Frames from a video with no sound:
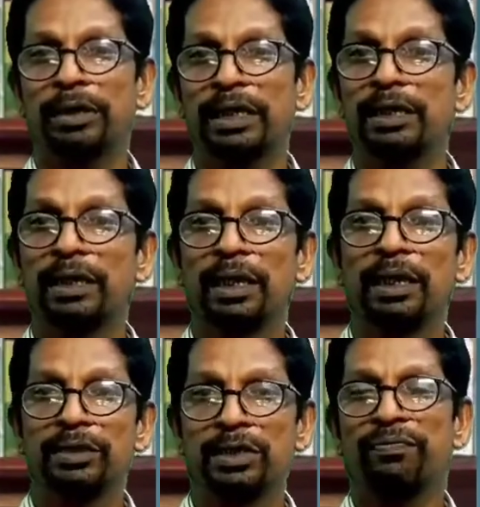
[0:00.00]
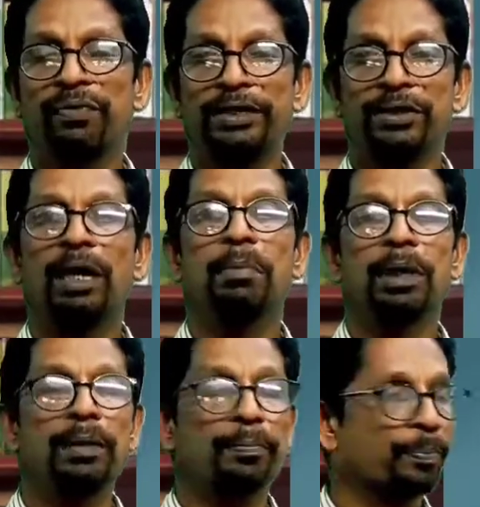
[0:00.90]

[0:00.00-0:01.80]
thing. Say for example,